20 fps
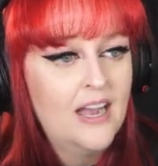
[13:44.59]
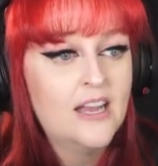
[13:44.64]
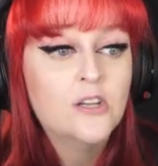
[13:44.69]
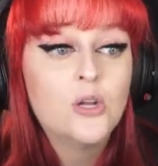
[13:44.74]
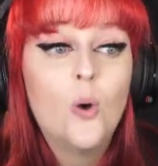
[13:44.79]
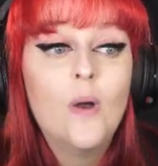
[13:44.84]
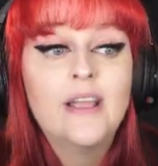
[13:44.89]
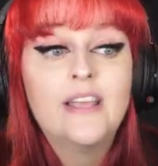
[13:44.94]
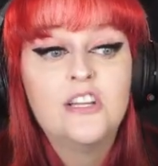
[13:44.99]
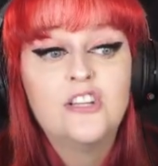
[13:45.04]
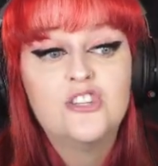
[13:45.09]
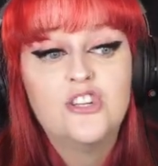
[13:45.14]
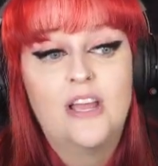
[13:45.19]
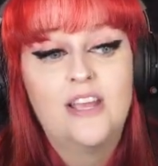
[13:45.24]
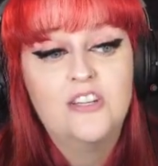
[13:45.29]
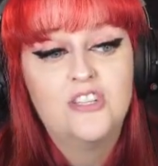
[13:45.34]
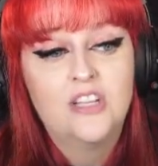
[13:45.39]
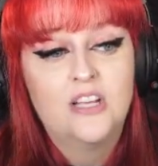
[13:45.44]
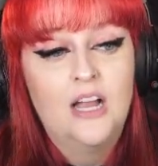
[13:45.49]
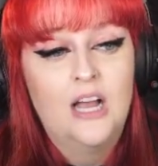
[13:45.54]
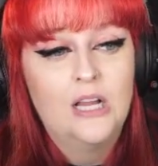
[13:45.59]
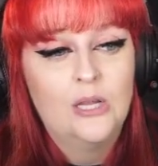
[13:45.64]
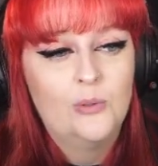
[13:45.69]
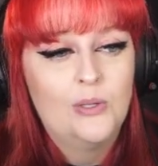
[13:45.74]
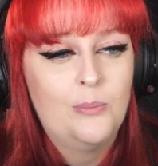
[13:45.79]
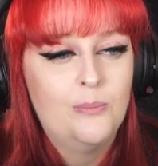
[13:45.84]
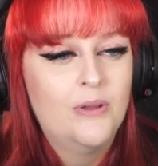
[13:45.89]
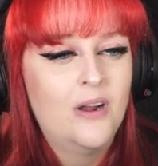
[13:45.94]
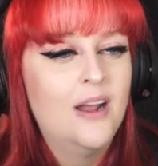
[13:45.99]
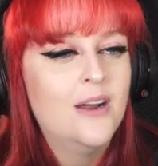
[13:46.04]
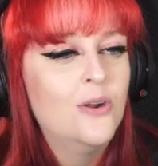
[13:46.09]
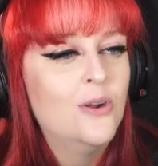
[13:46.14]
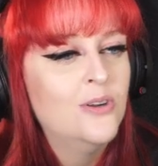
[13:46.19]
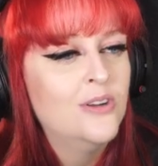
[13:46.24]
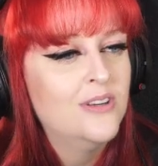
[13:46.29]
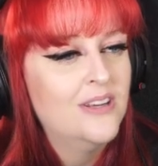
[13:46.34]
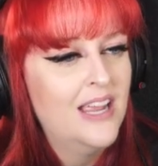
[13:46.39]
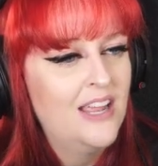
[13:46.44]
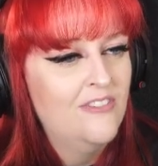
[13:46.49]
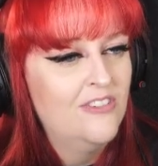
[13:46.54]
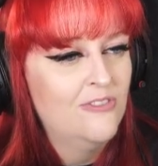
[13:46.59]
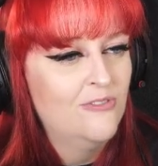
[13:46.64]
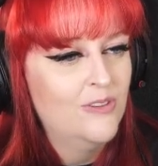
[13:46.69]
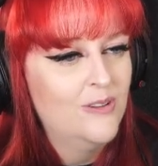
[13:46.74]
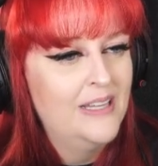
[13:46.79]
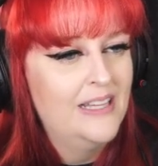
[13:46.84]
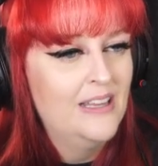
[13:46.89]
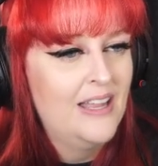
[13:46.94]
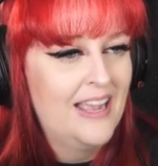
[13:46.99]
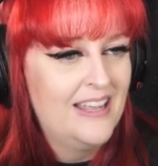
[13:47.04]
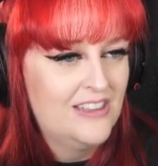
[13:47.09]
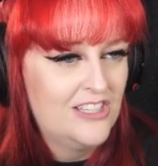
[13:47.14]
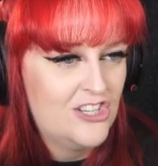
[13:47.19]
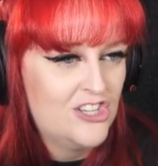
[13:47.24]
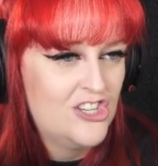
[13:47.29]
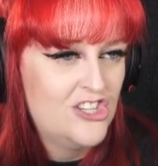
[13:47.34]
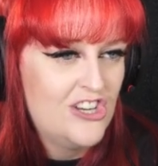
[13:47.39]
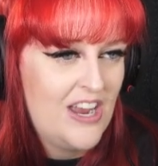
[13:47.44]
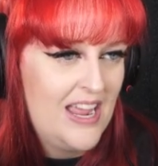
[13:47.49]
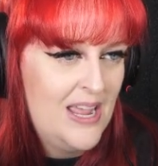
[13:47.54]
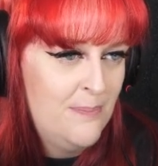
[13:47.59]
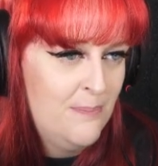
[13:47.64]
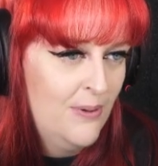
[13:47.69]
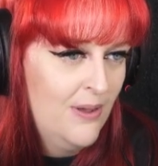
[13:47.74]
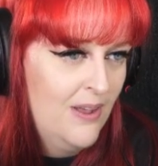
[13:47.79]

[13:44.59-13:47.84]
I know I can change the coloring, but I don't even really like the shape